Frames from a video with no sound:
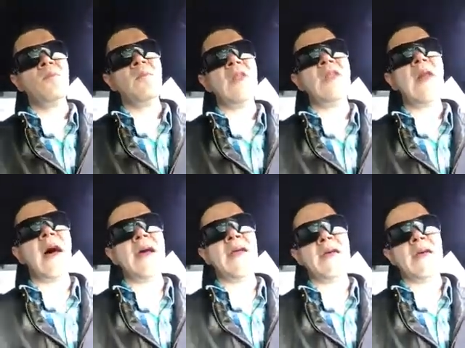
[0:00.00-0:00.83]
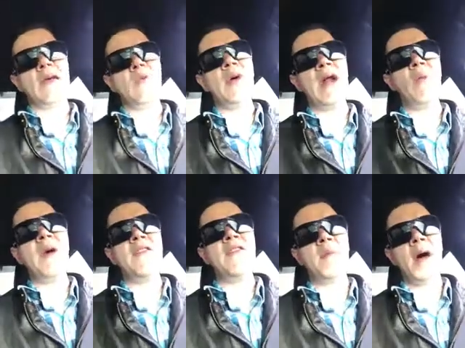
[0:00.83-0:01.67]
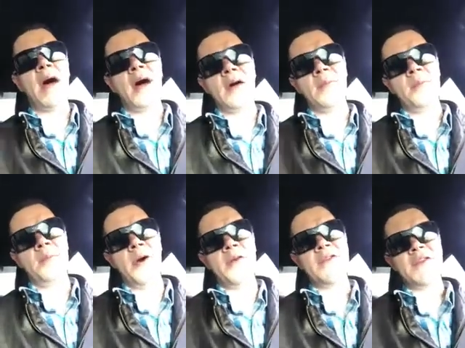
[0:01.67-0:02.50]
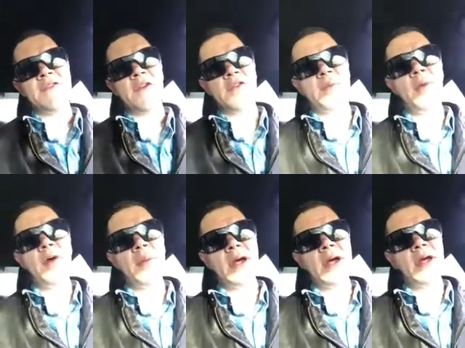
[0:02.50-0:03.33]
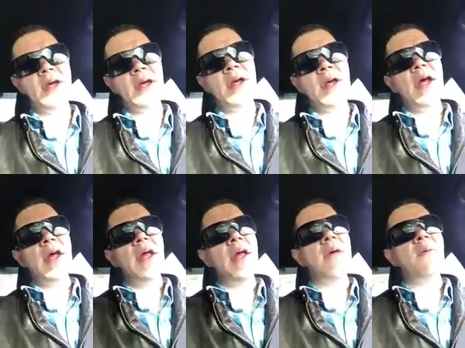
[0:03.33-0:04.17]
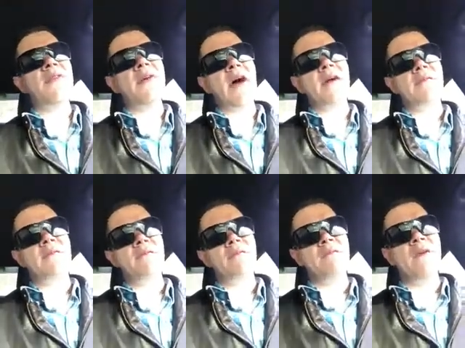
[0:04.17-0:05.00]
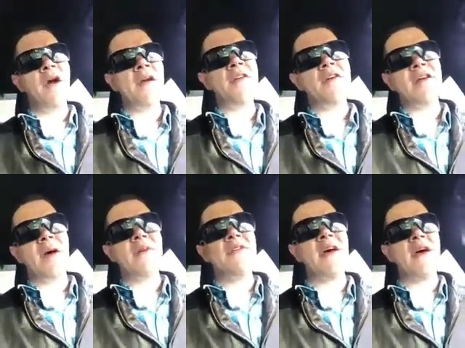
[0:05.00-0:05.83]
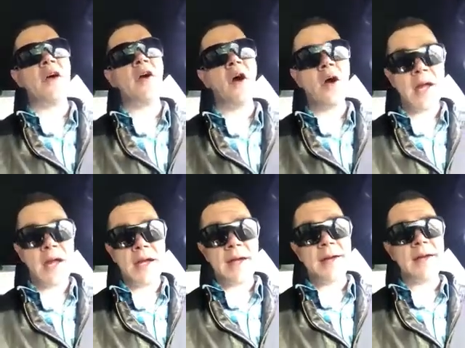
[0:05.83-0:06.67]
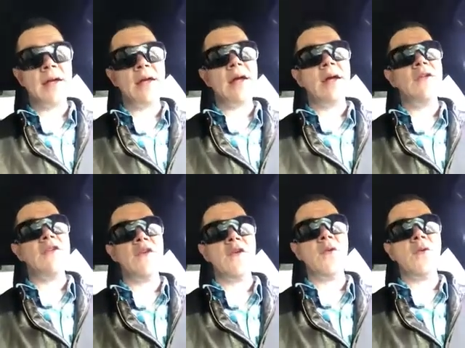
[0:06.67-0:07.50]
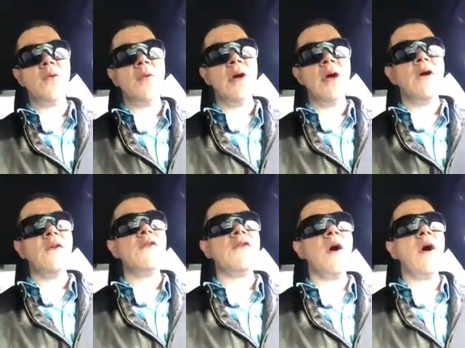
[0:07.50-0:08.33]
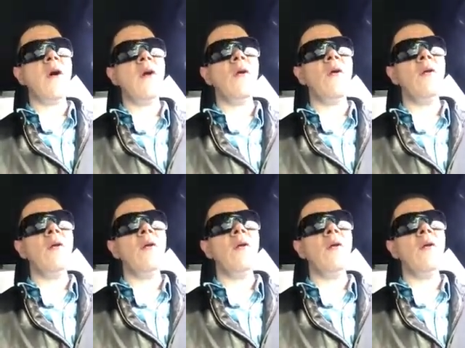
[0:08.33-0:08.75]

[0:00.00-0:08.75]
like, when I went to my post-discharge appointment, he was like very concerned I was taking cardiac too. So